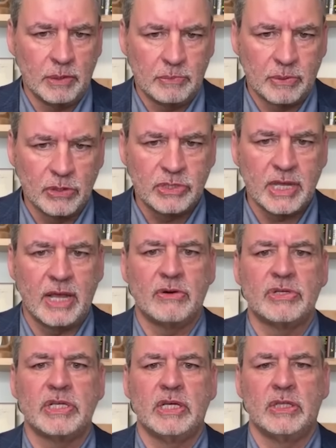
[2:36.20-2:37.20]
produce
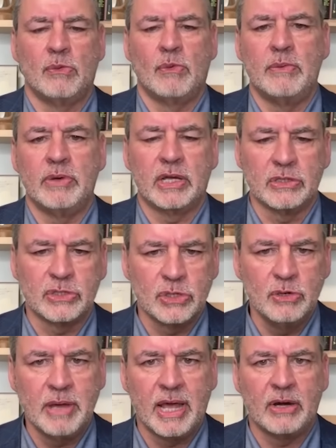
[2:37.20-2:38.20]
energy and the way we
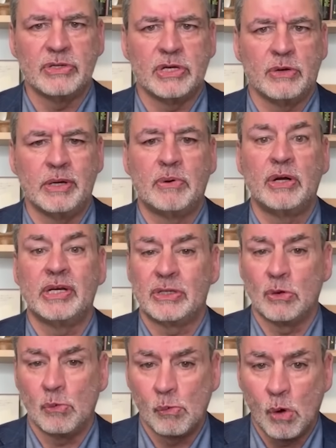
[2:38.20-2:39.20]
consume energy, we put
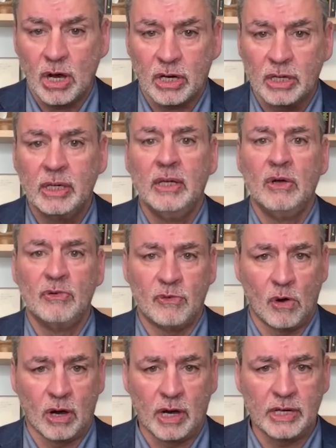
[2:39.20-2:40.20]
it to work
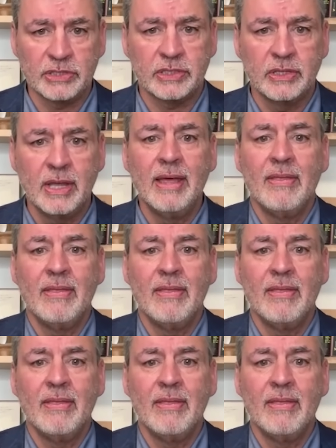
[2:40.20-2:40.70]
for us.